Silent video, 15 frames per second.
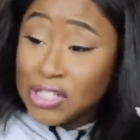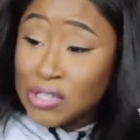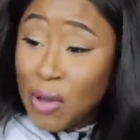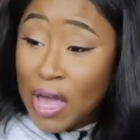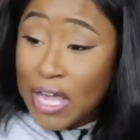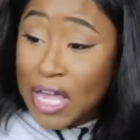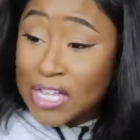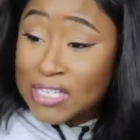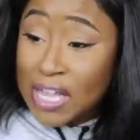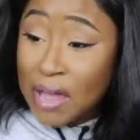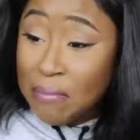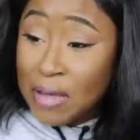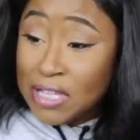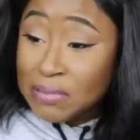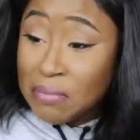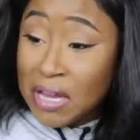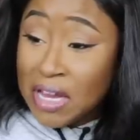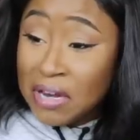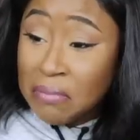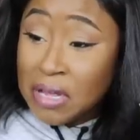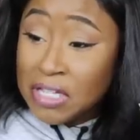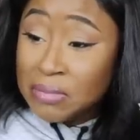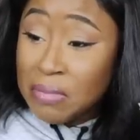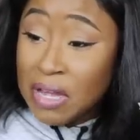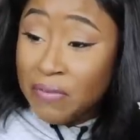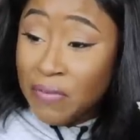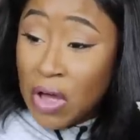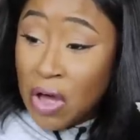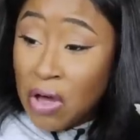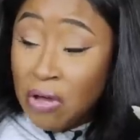so I guess that must mean it must be
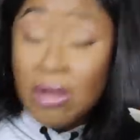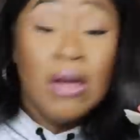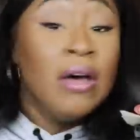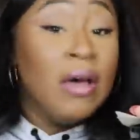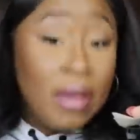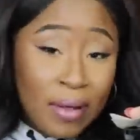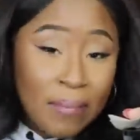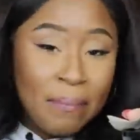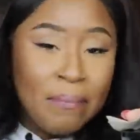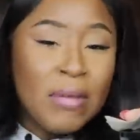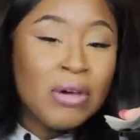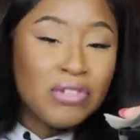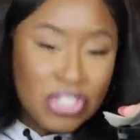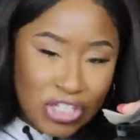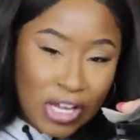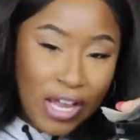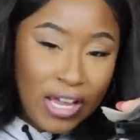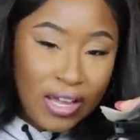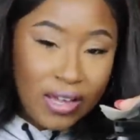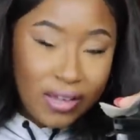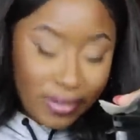for milkshake.